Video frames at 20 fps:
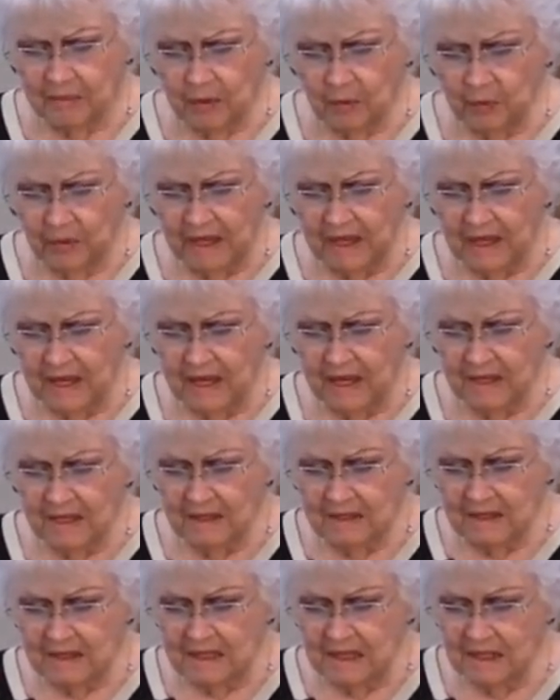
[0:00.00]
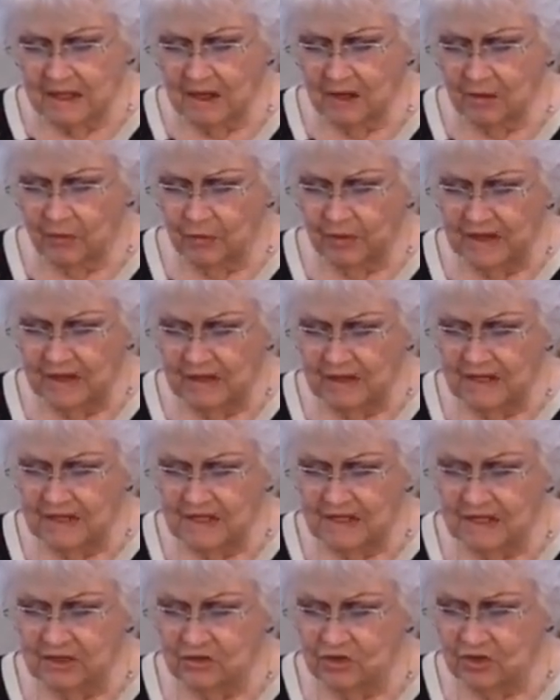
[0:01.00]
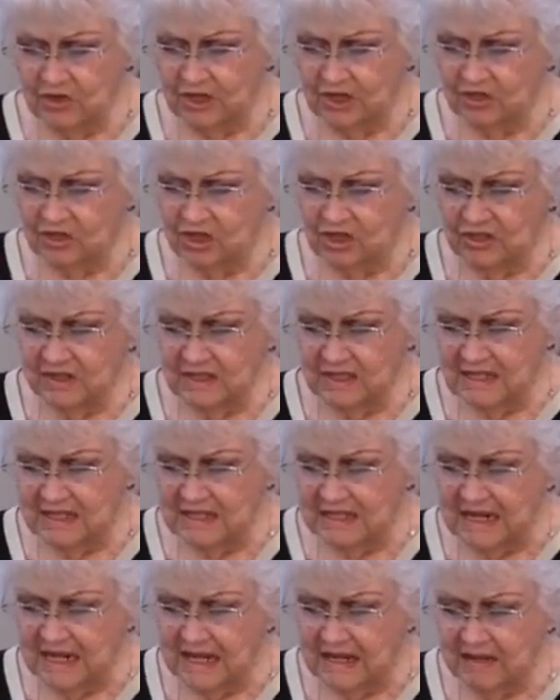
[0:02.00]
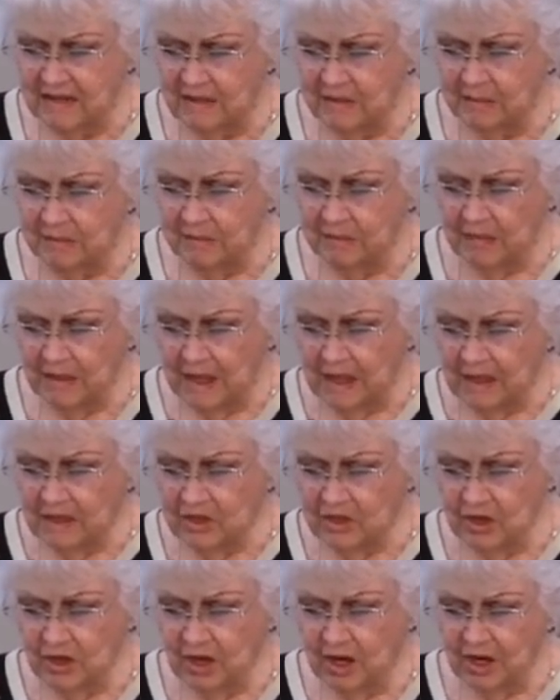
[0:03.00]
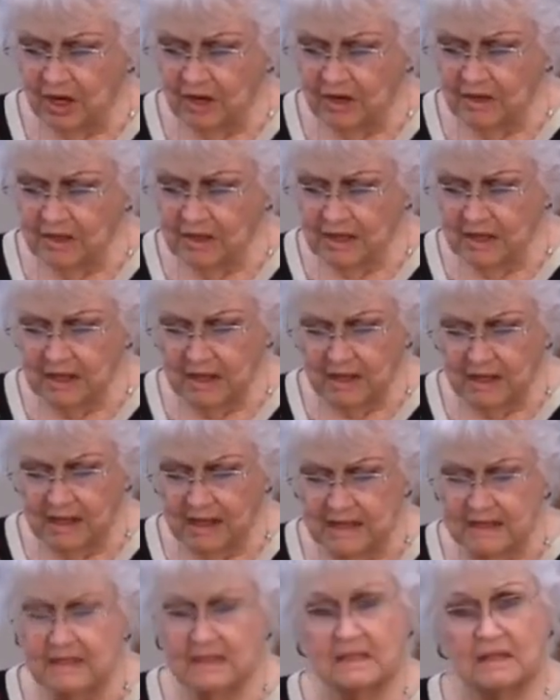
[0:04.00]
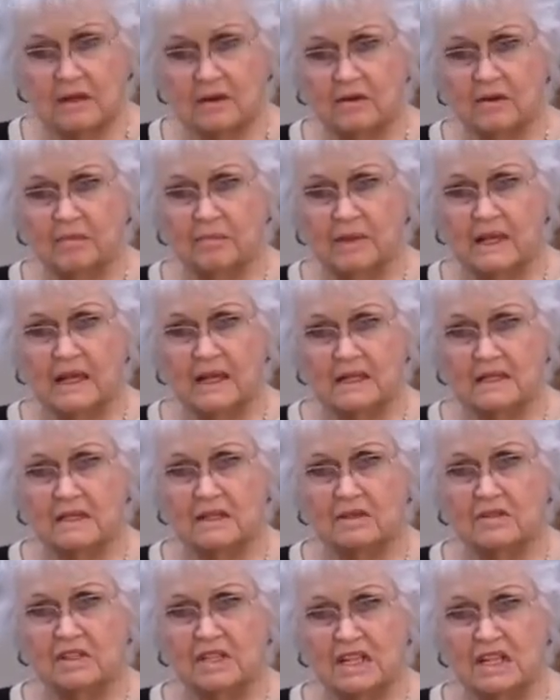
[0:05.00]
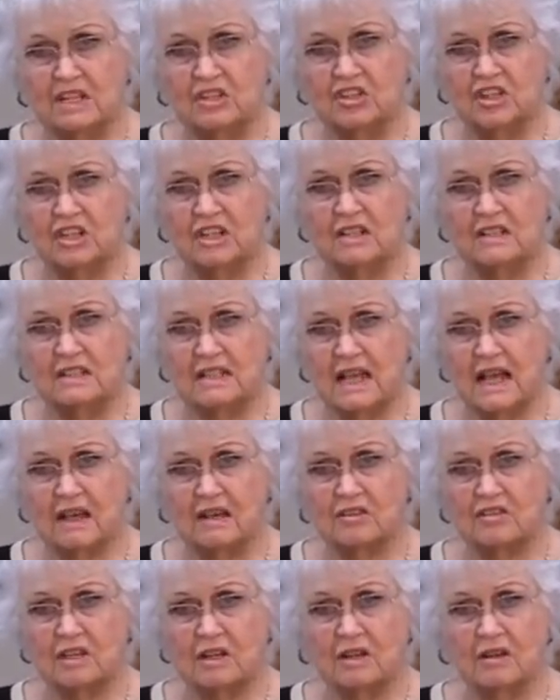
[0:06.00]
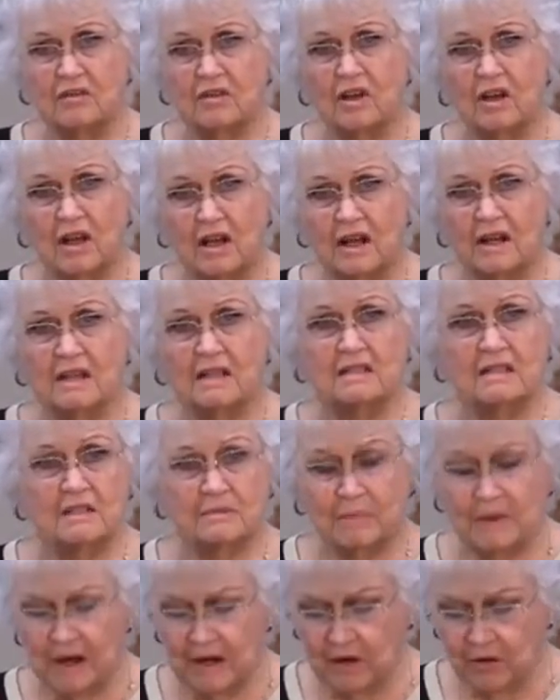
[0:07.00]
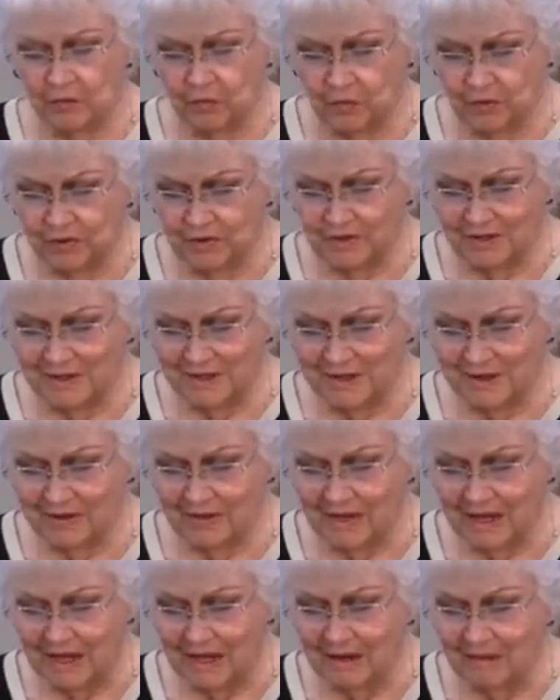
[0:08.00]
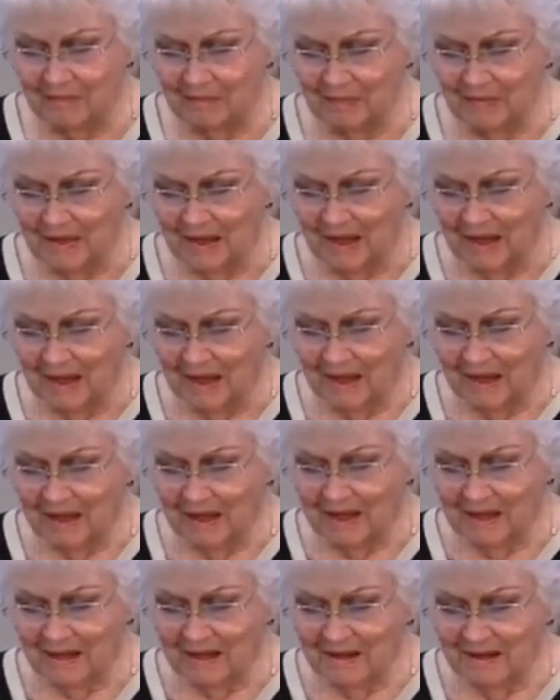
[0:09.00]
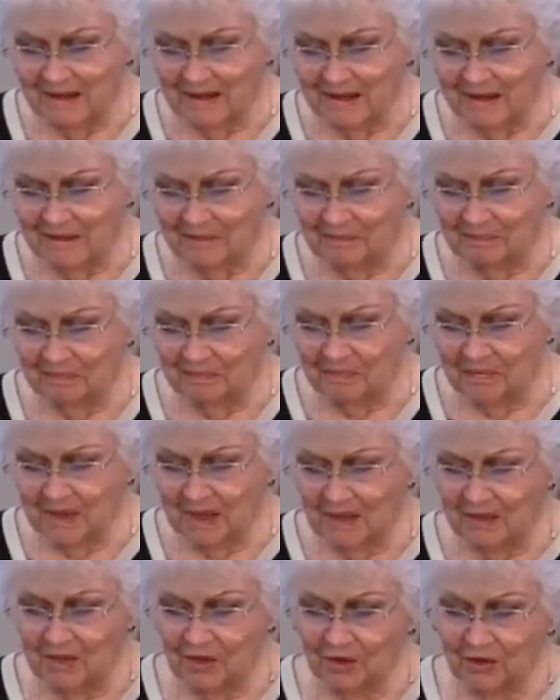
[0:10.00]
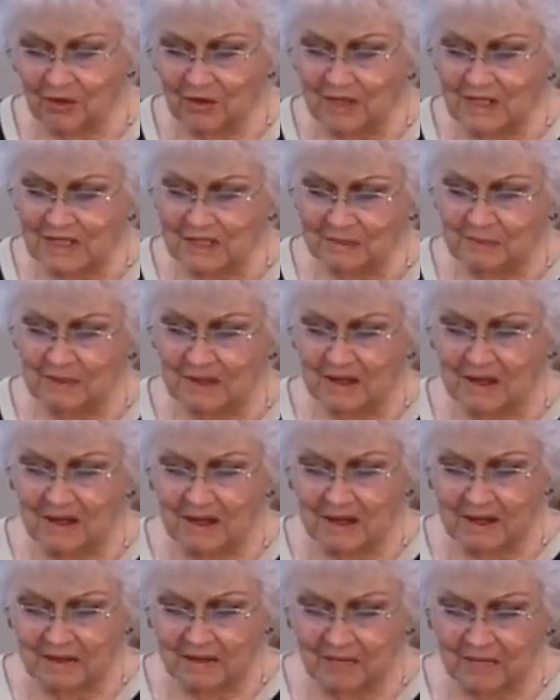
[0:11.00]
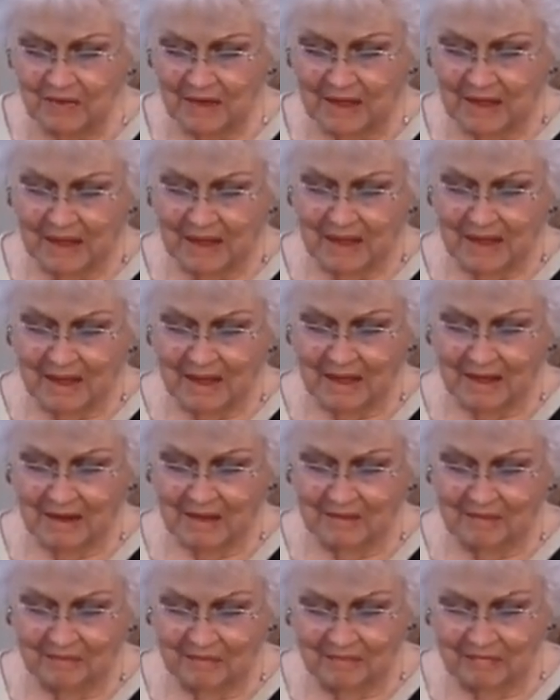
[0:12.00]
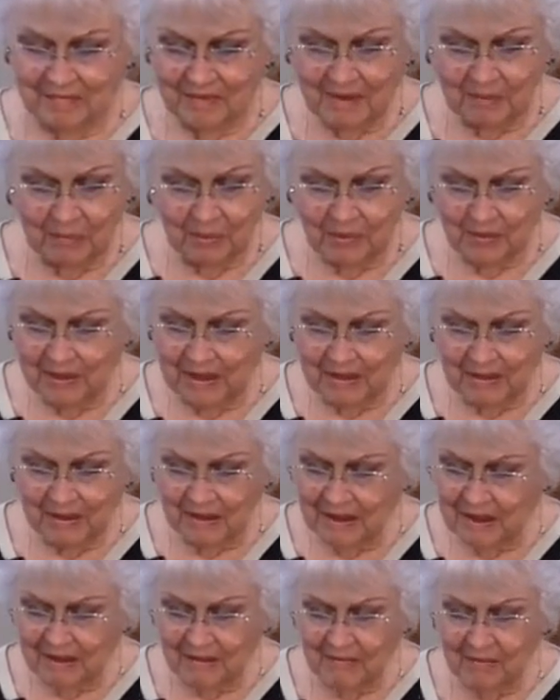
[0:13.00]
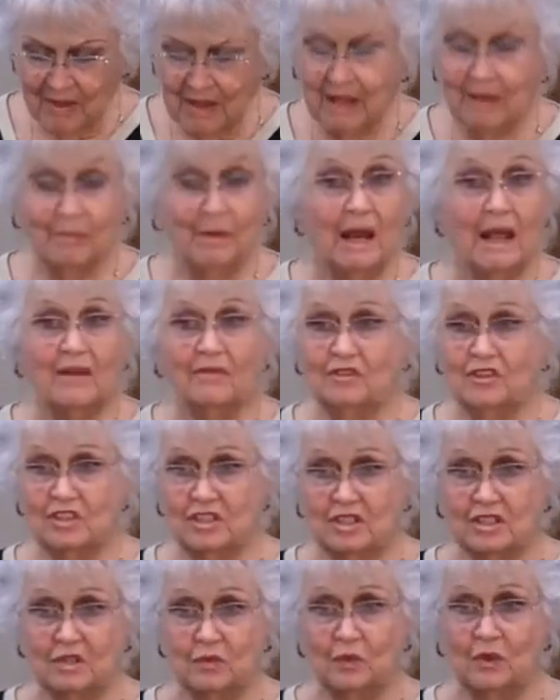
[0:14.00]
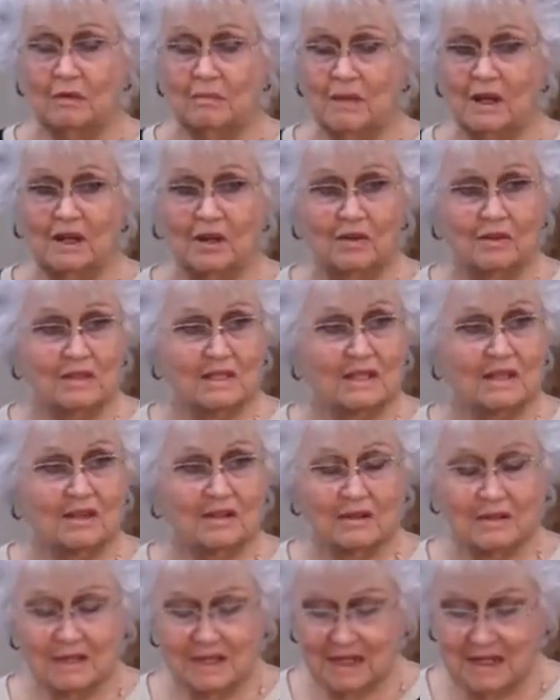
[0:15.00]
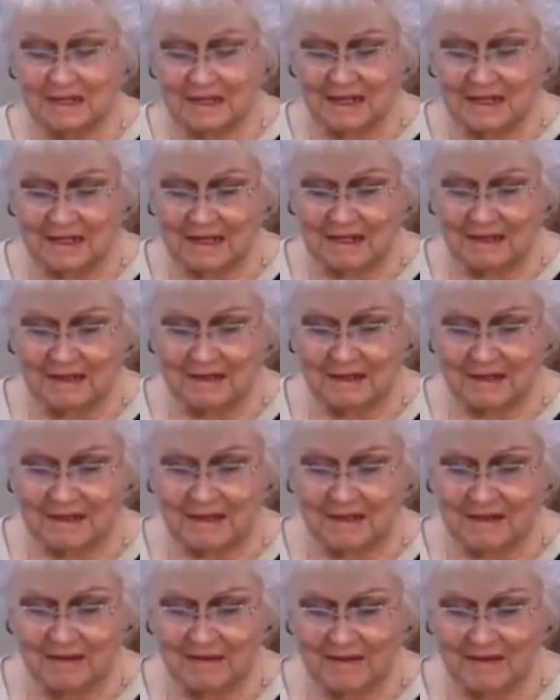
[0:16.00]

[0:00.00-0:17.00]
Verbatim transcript: We can't read these instructions and take them to heart because they're teachings, actually God-inspired words, aren't they? And the Holy Spirit, boy, I'm going to have to just read my notes, girls, because it's,